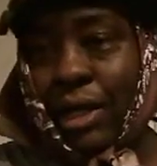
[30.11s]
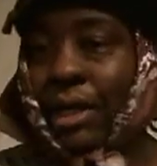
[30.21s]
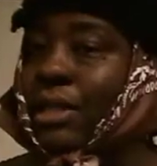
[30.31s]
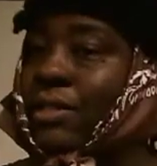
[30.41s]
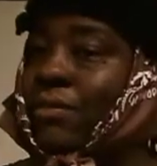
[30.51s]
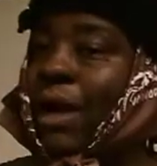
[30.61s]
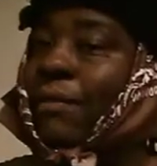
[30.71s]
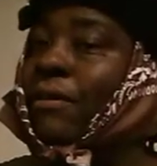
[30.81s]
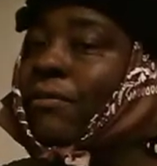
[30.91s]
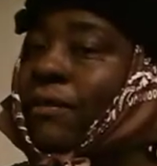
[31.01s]
Then this
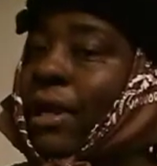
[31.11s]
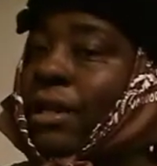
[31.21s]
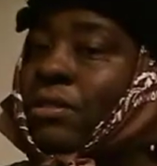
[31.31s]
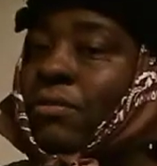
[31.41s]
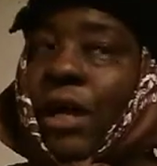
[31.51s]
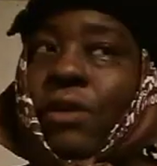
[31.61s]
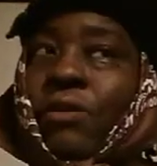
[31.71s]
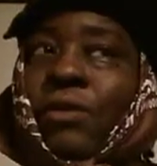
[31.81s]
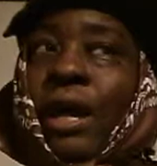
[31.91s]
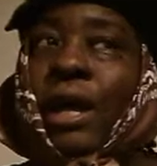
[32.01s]
probably a fan of somebody
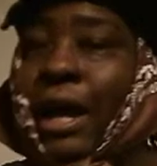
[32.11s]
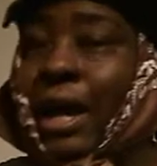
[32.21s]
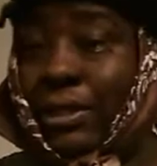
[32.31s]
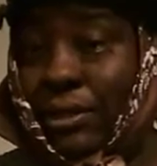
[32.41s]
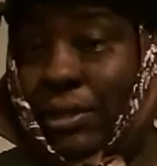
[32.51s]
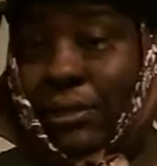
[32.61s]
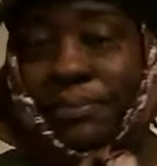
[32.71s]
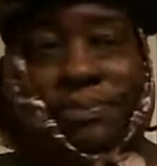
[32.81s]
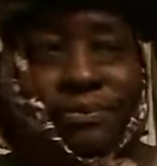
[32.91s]
who like hot stuff.